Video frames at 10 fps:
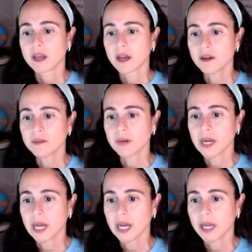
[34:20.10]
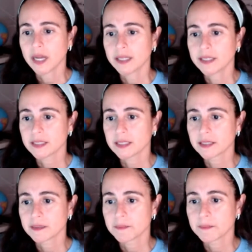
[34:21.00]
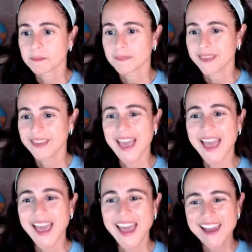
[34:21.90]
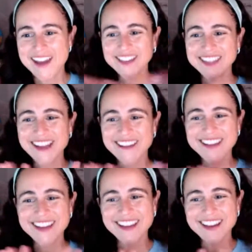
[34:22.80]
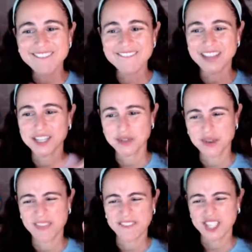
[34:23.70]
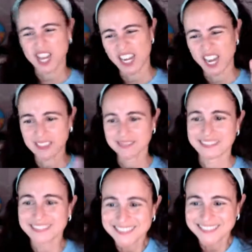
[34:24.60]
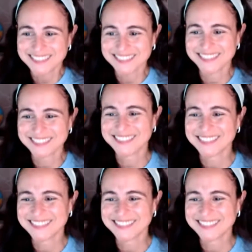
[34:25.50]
all right. Yay, I'll tell you. My favorite China.